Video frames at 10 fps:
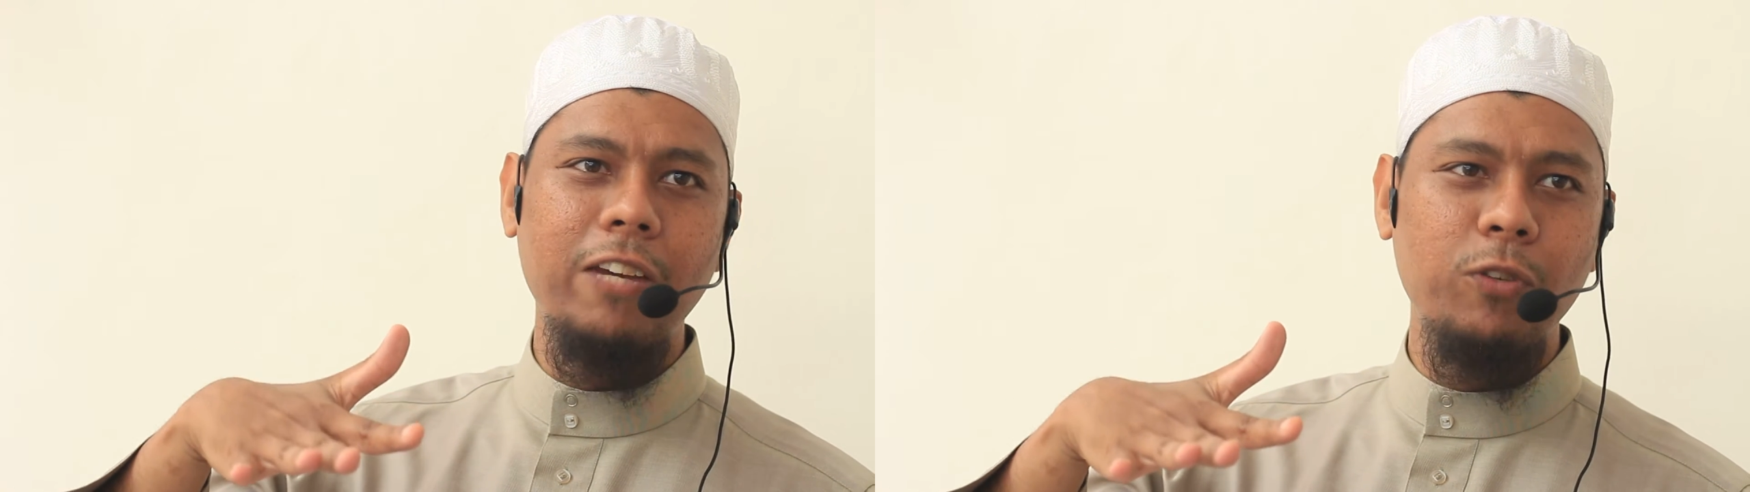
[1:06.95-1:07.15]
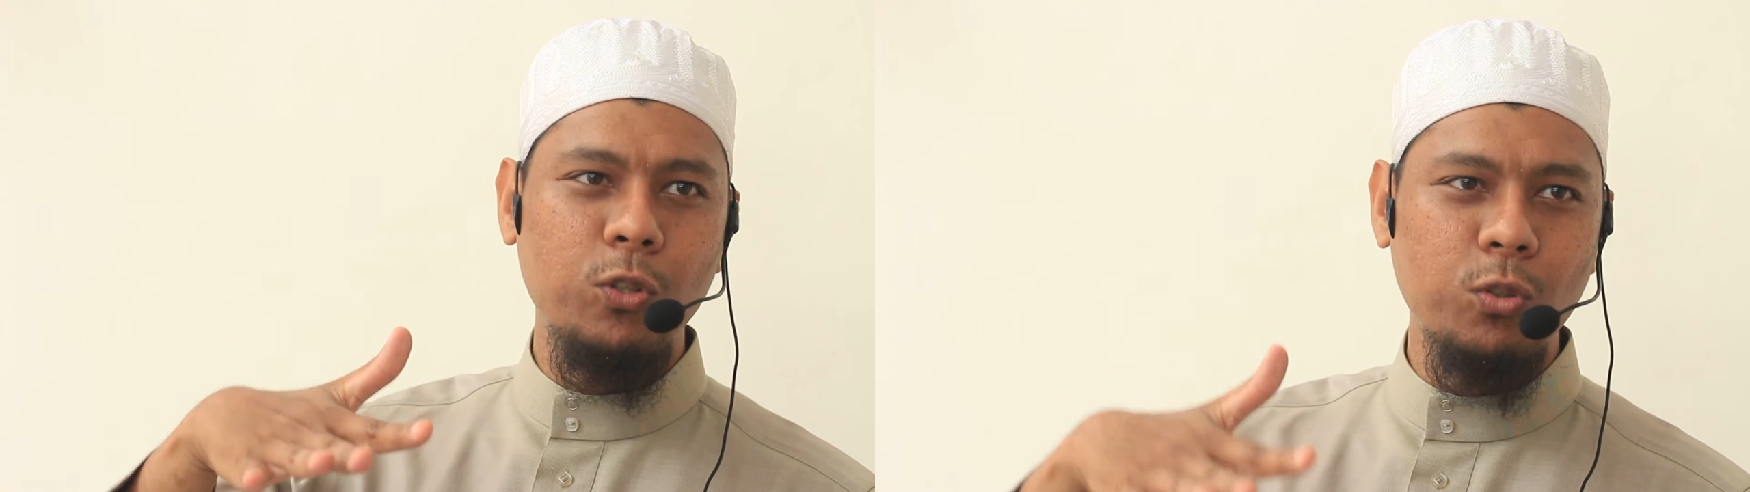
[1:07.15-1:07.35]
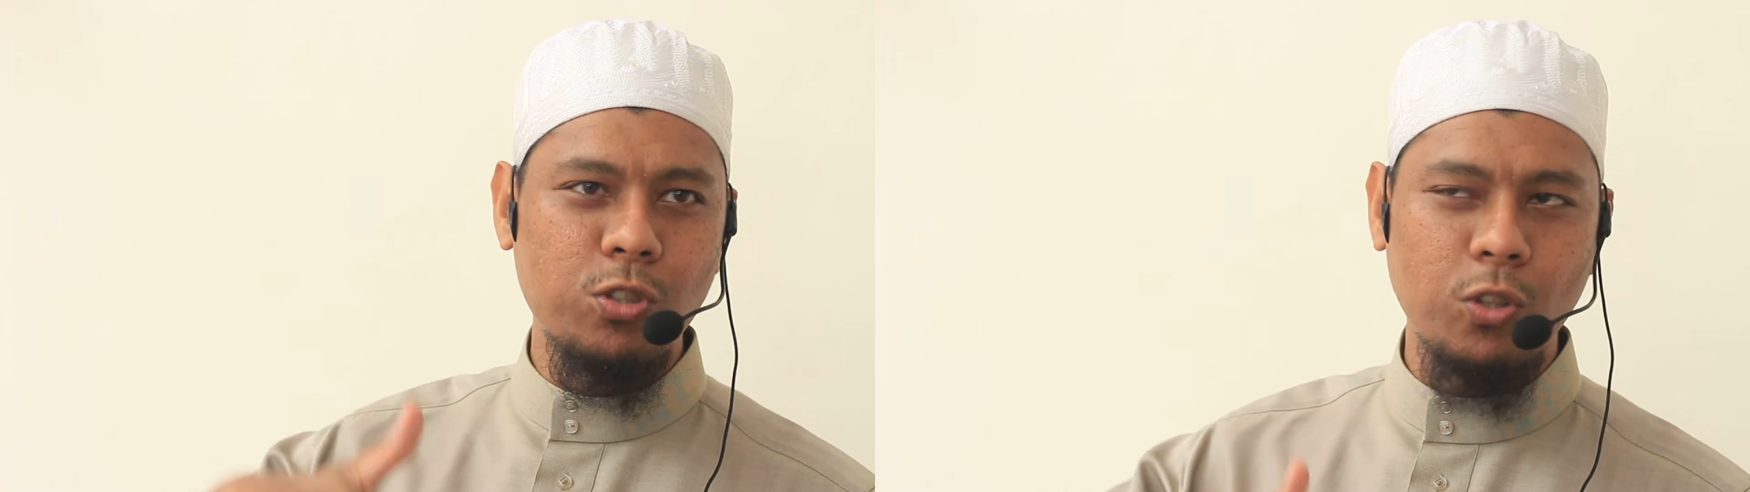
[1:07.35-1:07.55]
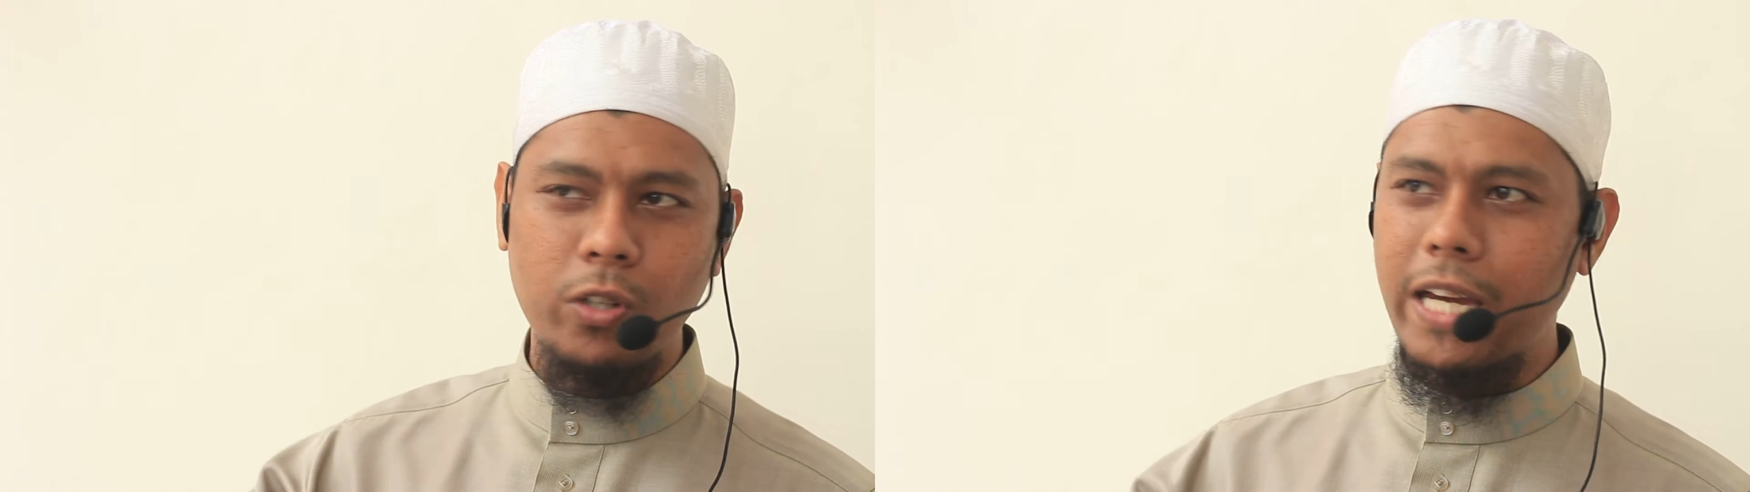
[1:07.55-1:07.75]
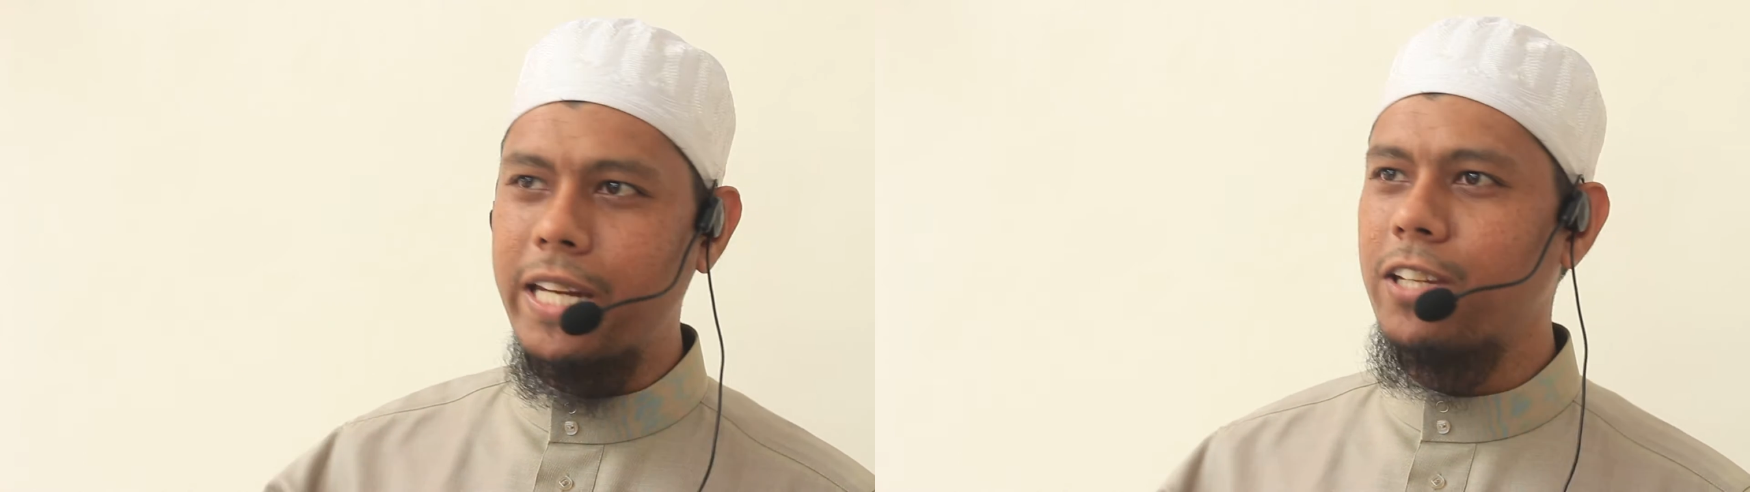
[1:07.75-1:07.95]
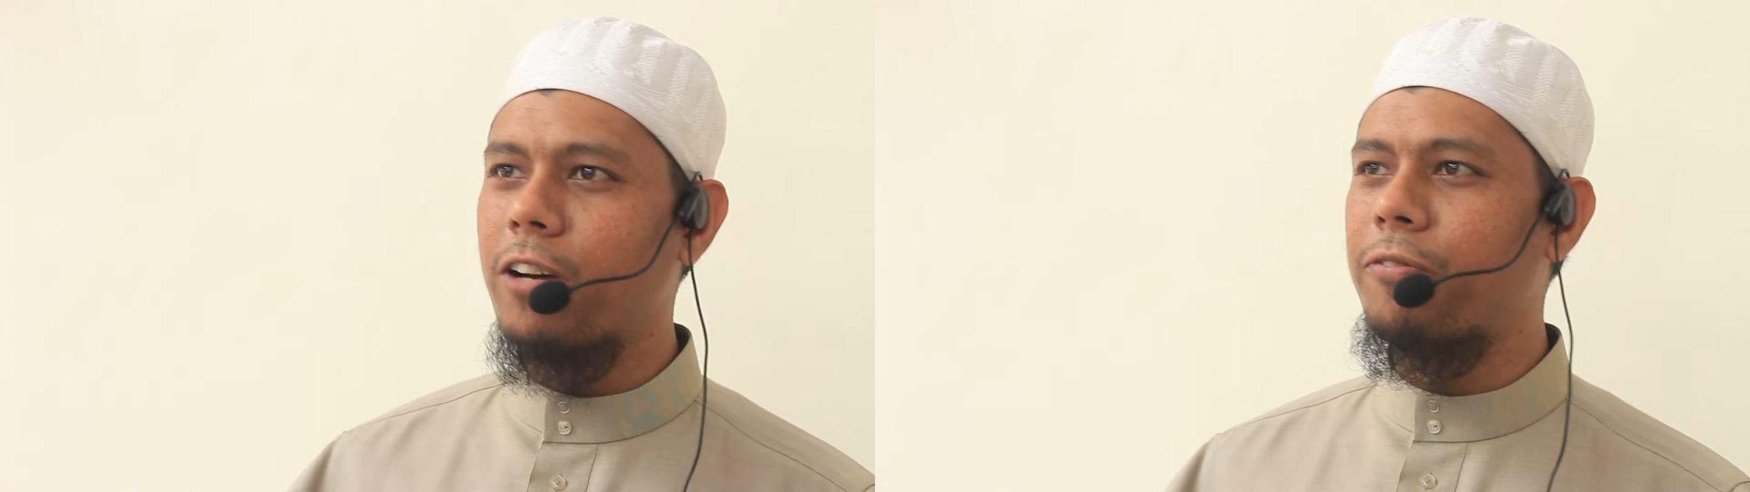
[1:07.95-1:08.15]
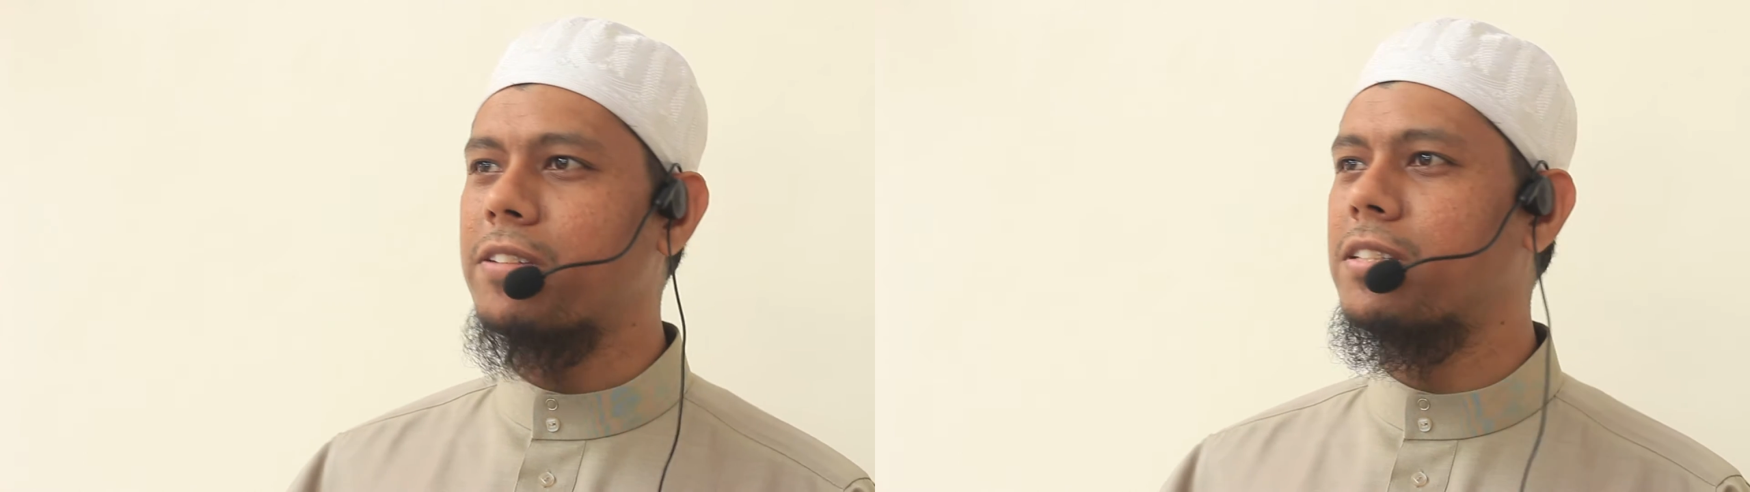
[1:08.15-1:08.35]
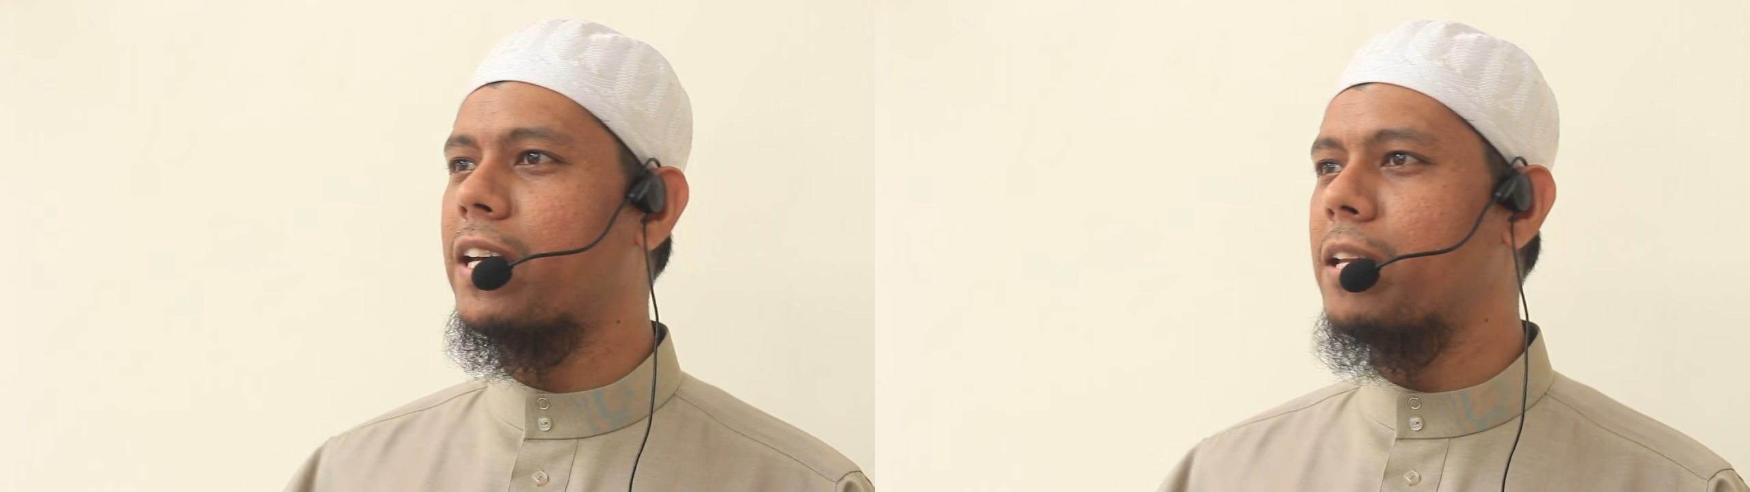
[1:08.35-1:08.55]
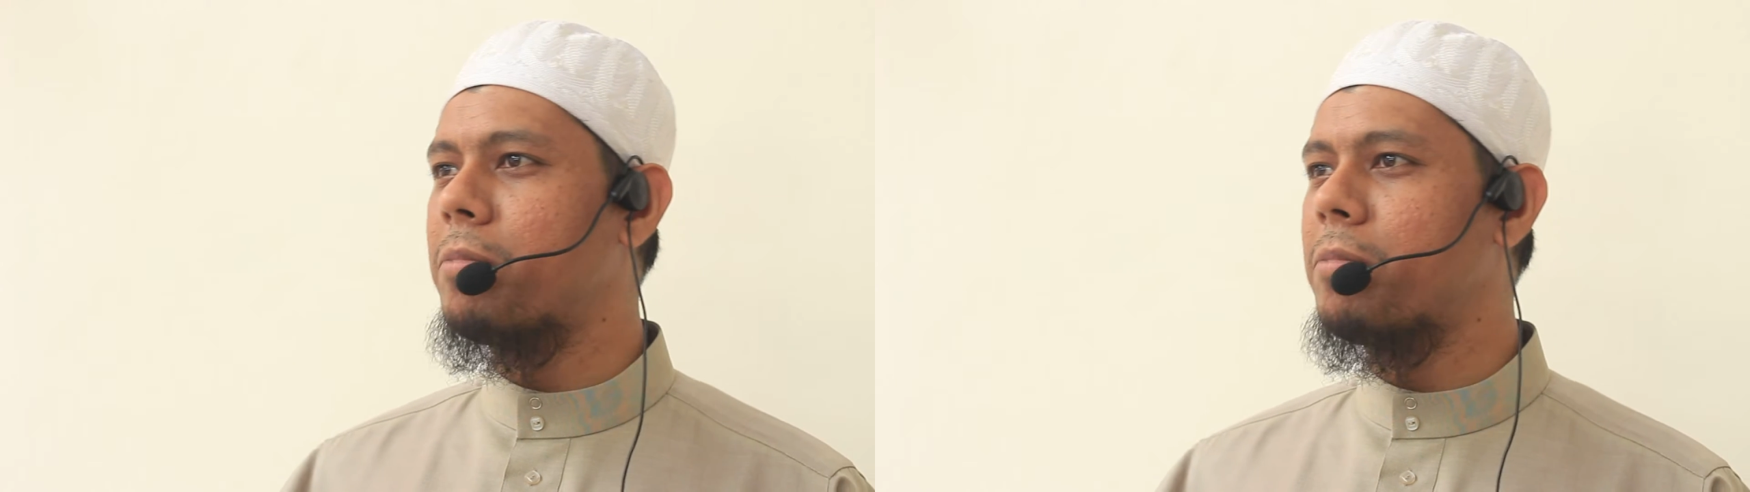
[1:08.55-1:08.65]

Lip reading: If you do so, your fasting